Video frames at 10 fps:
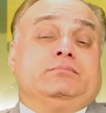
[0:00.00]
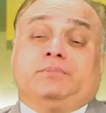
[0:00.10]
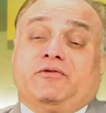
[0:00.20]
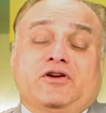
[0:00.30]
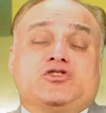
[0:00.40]

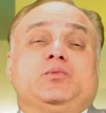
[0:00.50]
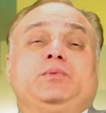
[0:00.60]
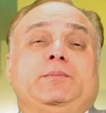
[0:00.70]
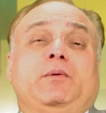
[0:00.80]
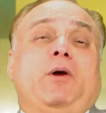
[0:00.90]
professional
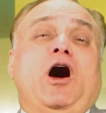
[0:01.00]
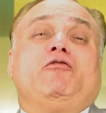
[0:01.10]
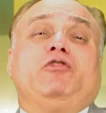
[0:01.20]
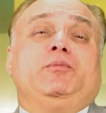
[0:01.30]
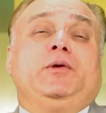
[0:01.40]
people,
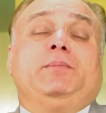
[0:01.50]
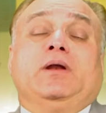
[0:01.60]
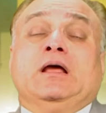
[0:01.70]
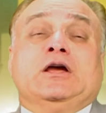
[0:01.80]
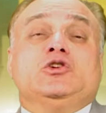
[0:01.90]
powerful
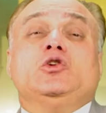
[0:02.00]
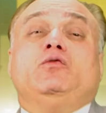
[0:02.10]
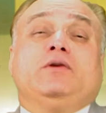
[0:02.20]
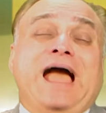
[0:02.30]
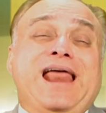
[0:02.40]
people. You
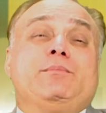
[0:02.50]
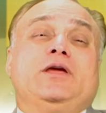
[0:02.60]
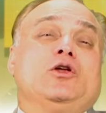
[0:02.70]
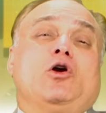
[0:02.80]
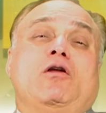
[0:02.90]
can be
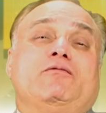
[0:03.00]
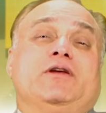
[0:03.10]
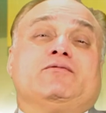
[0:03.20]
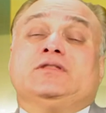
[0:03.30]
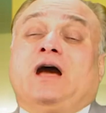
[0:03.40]
in
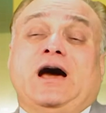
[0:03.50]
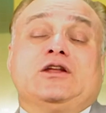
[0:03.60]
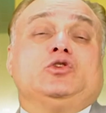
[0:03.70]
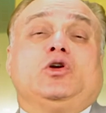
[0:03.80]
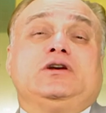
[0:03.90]
conflict with
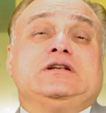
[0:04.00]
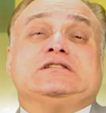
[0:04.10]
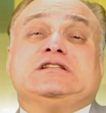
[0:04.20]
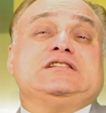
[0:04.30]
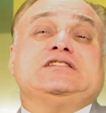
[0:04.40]
higher authorities,
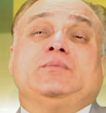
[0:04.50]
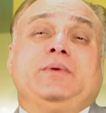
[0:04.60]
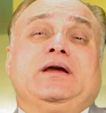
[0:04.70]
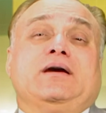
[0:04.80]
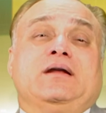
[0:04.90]
decision
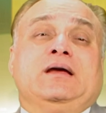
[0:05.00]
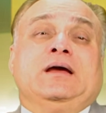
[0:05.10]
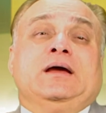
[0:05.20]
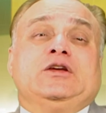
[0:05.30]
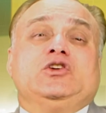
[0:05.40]
maker.
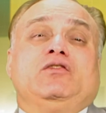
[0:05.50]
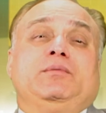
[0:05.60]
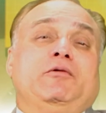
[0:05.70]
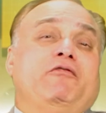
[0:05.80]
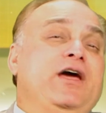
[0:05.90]
You will
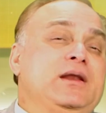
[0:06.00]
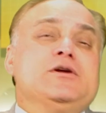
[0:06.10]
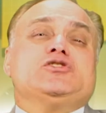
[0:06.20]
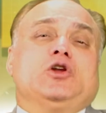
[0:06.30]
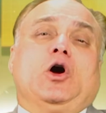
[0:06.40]
be very
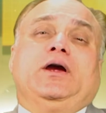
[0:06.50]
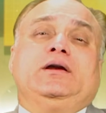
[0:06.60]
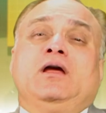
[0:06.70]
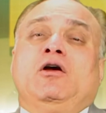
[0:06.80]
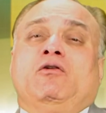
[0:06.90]
much
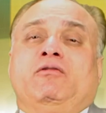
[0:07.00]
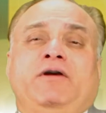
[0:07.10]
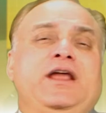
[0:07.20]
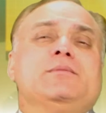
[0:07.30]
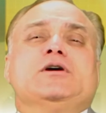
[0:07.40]
annoyed,
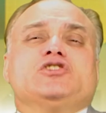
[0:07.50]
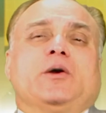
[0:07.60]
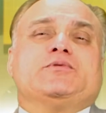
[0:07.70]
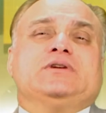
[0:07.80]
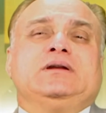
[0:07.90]
very much
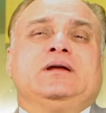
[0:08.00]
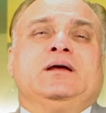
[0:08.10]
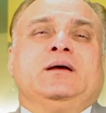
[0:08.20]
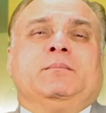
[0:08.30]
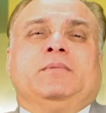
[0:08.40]
upset,
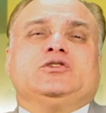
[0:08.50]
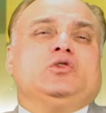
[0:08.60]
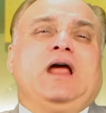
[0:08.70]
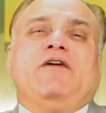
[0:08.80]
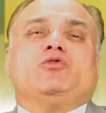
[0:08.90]
but
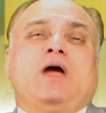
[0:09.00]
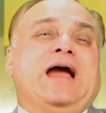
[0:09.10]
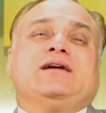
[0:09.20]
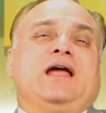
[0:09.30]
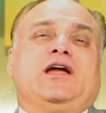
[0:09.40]
you'll have to
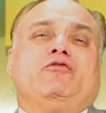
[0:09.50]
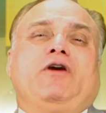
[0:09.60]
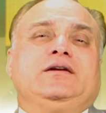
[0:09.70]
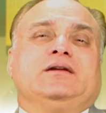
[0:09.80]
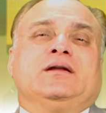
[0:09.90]
act like a
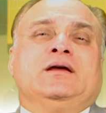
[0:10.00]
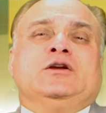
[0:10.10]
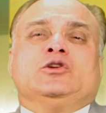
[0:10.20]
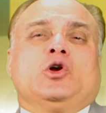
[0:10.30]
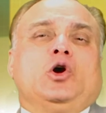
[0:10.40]
fighter.
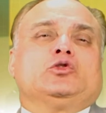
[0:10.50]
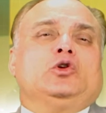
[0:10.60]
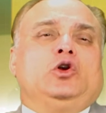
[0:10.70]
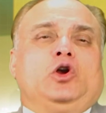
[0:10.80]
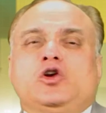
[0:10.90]
You go
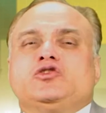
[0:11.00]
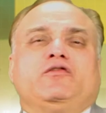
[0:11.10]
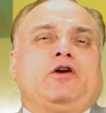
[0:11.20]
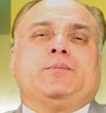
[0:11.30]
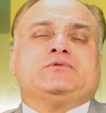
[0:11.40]
through lots
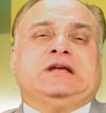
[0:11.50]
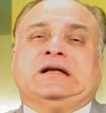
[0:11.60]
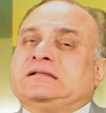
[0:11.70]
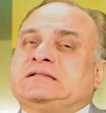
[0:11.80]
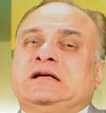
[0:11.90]
of
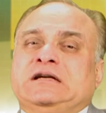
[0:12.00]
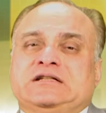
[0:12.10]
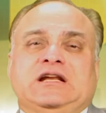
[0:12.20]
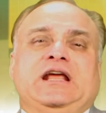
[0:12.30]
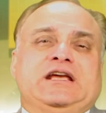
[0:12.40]
obstacles,
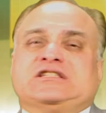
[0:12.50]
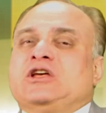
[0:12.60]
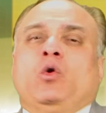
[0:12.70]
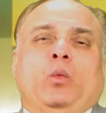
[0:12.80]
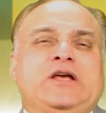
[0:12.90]
delays,
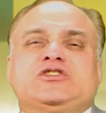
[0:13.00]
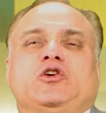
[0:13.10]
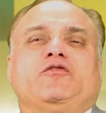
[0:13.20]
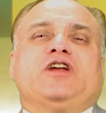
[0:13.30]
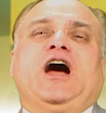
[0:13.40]
waste
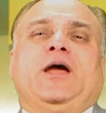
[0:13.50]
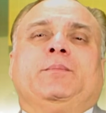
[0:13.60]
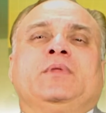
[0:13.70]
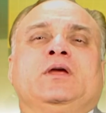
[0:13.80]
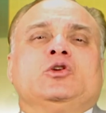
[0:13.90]
of
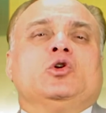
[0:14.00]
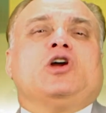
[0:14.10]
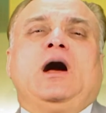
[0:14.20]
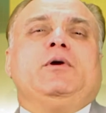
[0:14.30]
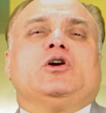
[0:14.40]
time. You
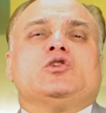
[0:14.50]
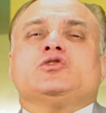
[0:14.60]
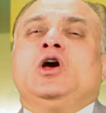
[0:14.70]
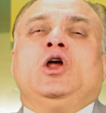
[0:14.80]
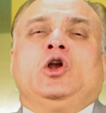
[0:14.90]
come
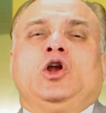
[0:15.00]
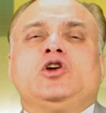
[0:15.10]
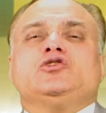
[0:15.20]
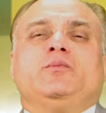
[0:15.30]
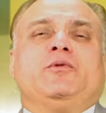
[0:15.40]
across
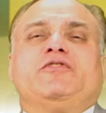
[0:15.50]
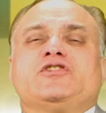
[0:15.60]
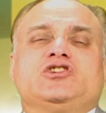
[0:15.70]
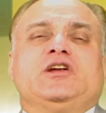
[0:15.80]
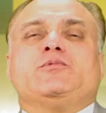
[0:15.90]
lots of
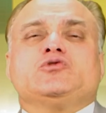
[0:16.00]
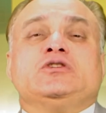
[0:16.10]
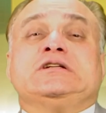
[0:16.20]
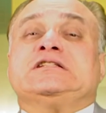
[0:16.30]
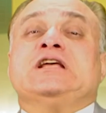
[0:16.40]
professional
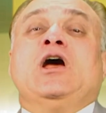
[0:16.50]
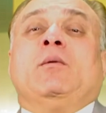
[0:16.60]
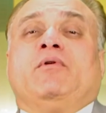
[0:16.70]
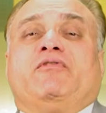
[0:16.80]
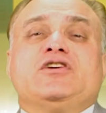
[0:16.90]
opportunities,
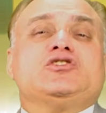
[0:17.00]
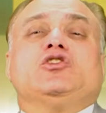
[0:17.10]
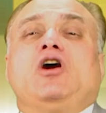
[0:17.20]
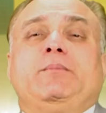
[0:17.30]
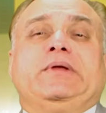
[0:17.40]
professional
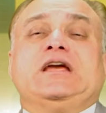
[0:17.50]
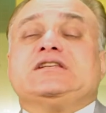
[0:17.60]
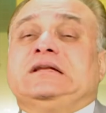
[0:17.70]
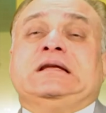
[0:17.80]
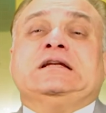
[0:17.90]

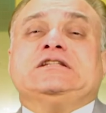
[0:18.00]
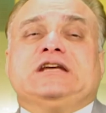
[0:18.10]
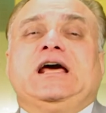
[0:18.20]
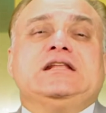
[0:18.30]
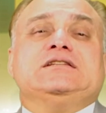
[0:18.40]
complications,
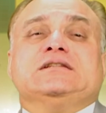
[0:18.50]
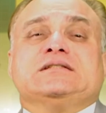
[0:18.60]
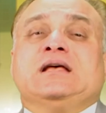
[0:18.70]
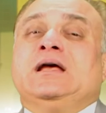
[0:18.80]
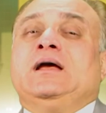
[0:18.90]
challenges,